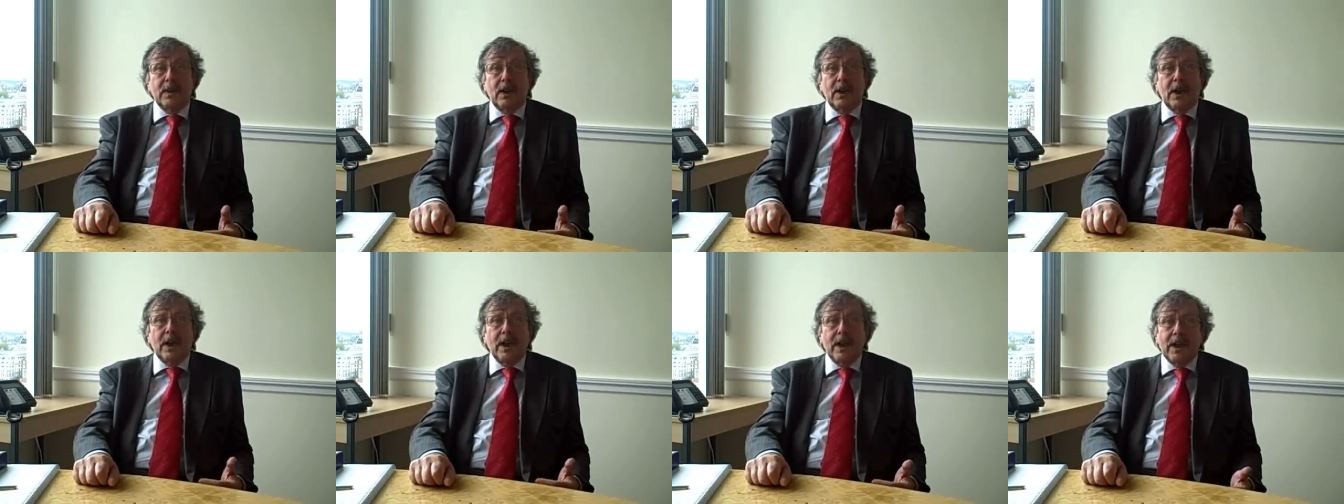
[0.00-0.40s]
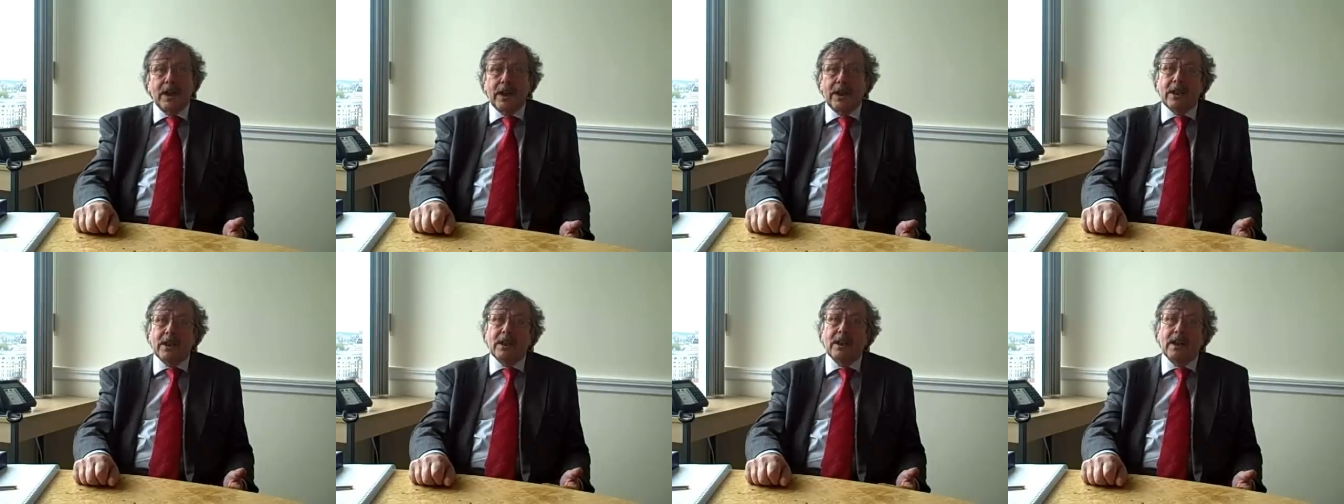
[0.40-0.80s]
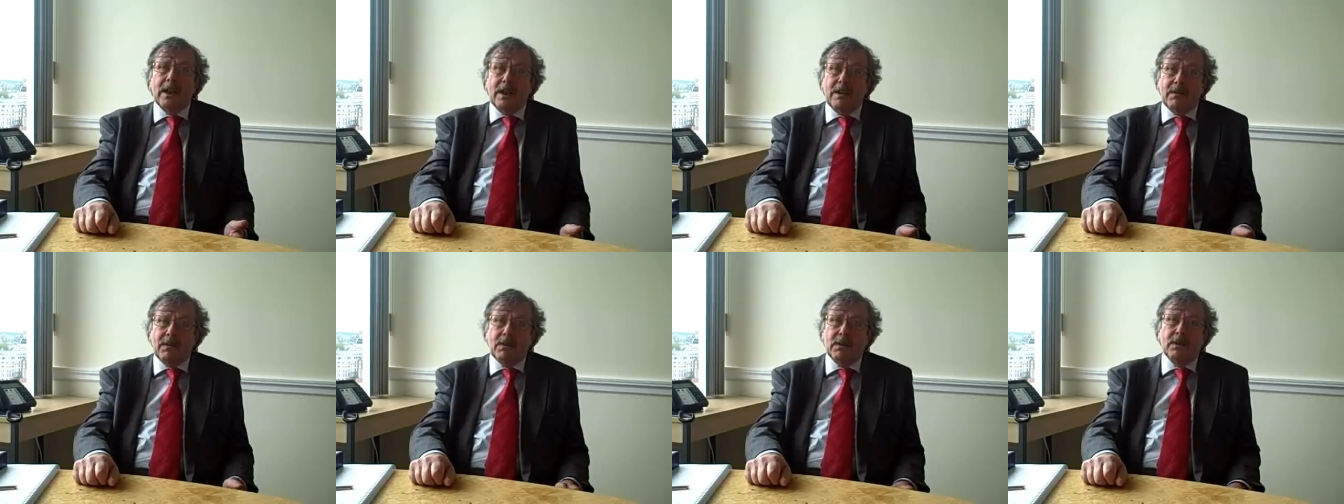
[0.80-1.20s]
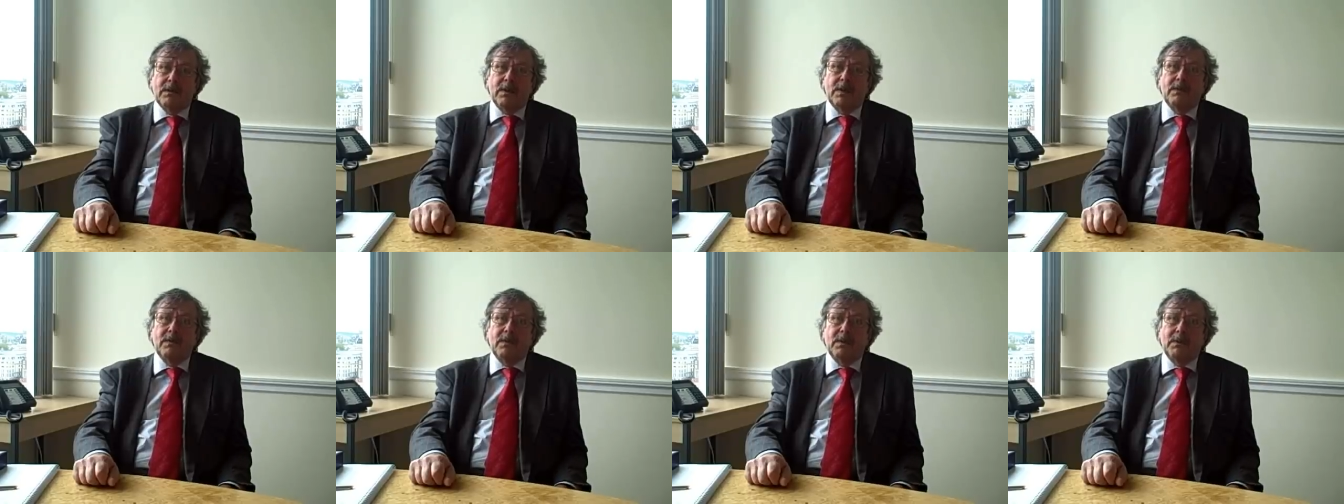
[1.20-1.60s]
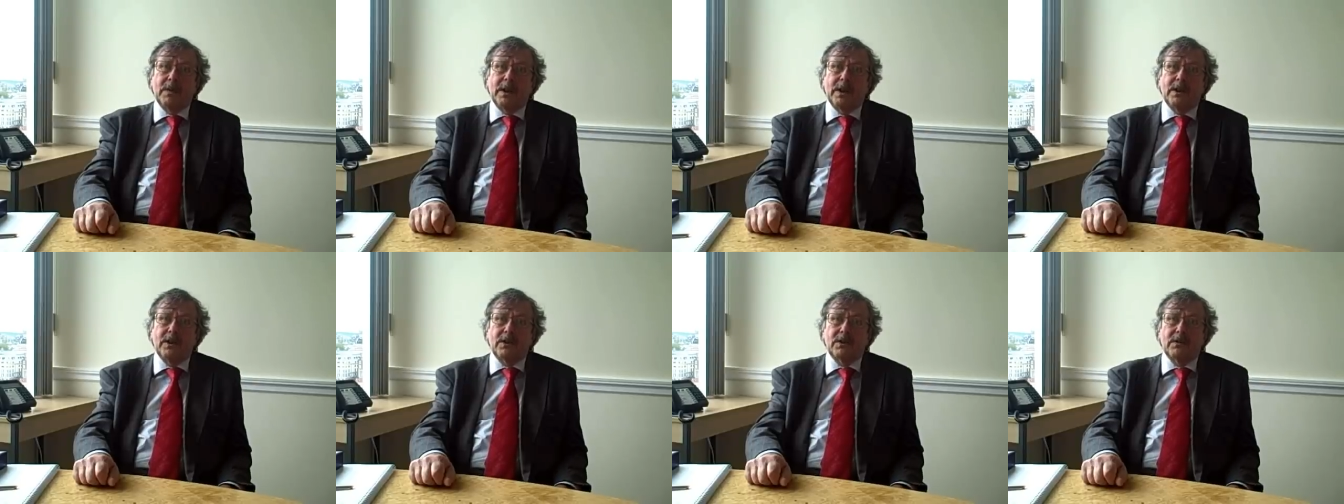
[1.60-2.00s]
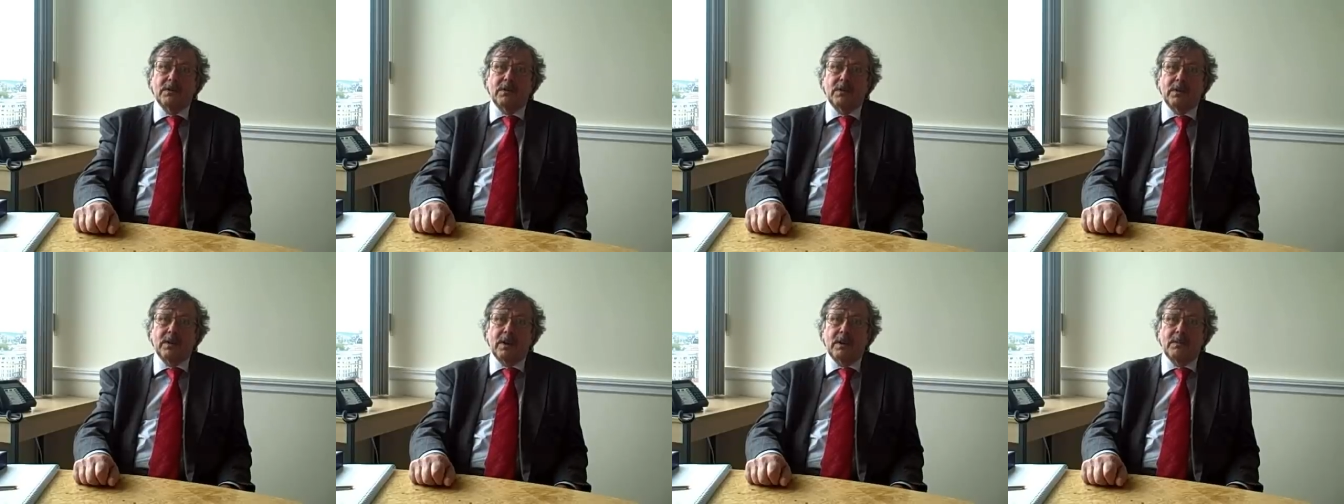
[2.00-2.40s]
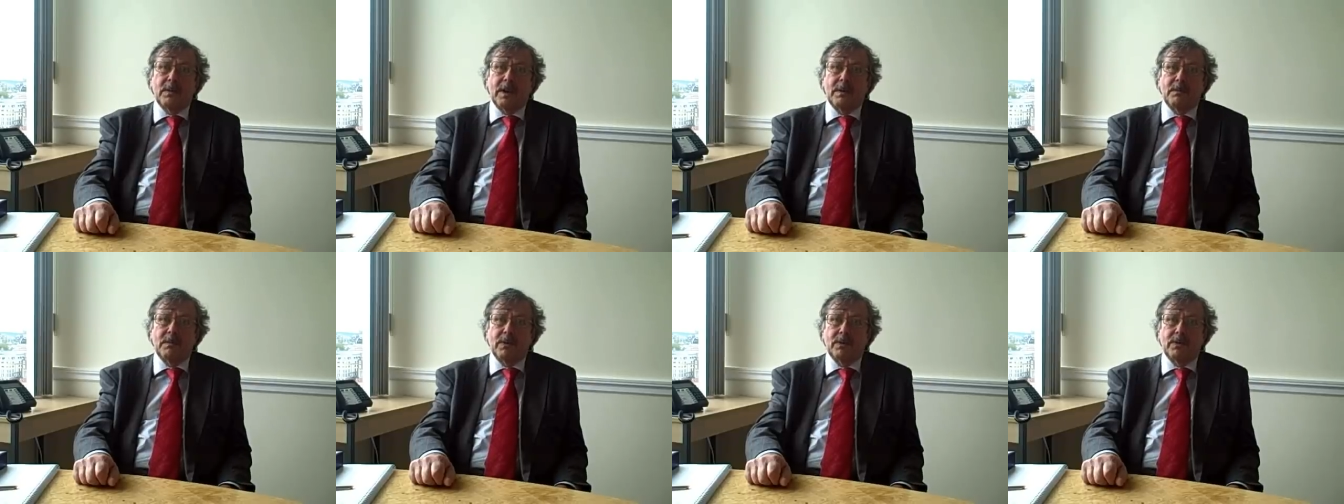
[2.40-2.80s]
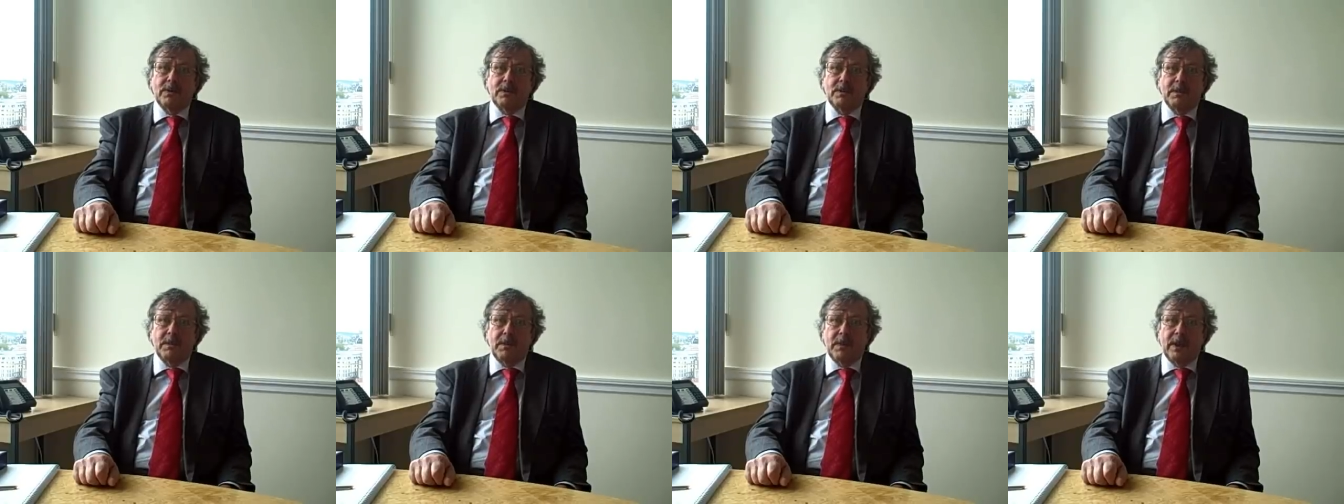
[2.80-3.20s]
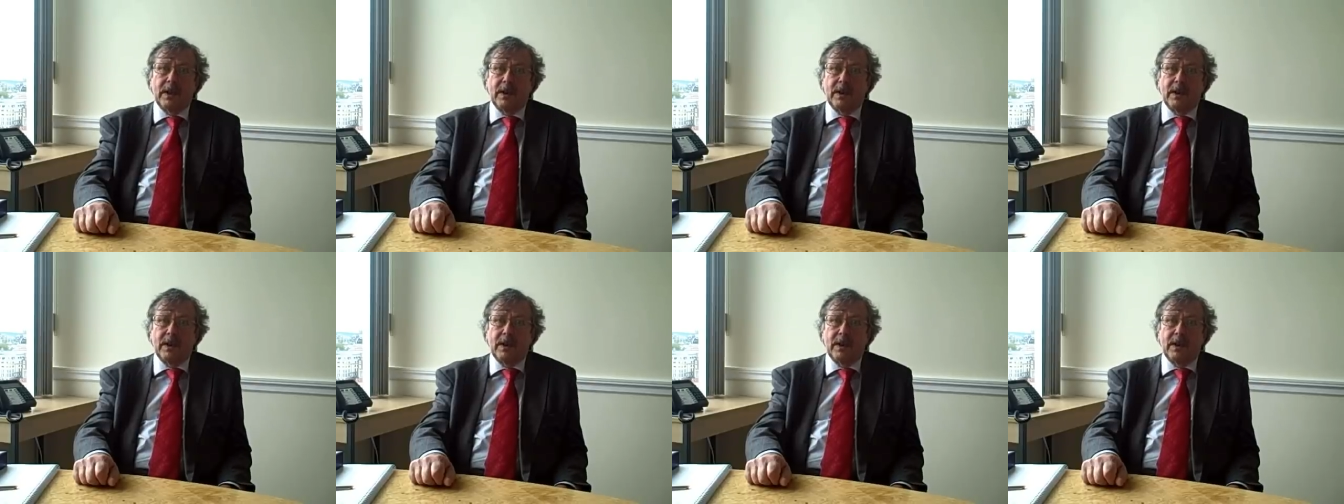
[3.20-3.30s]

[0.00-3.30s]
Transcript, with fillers: a higher level of information for our members,